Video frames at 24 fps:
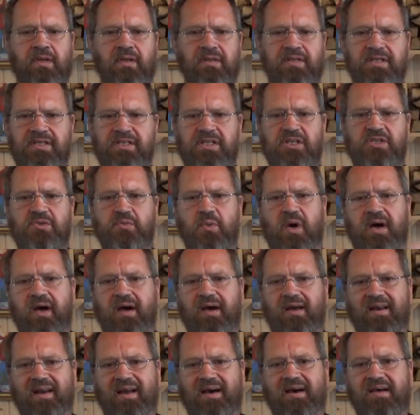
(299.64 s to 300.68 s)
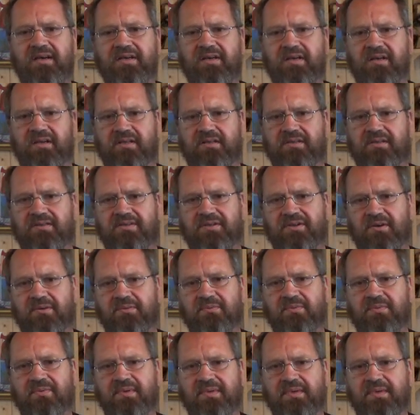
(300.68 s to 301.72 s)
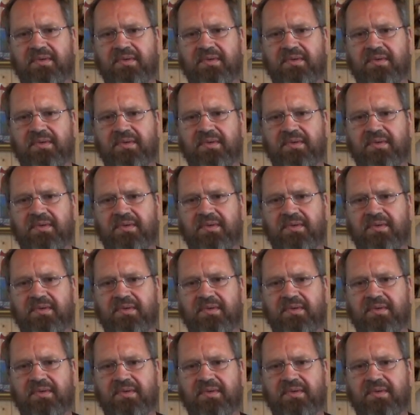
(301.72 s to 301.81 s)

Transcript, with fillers: This is why I like it, you know,